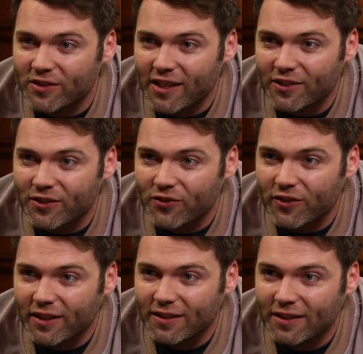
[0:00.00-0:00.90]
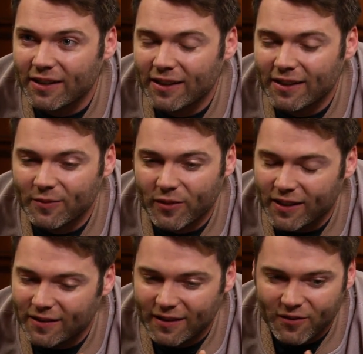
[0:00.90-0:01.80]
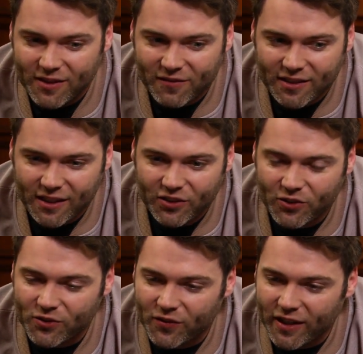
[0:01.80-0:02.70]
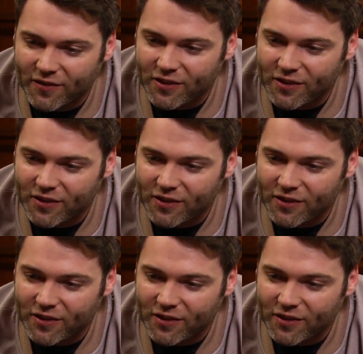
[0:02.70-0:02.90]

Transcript: Center Street. But I was obviously a huge fan of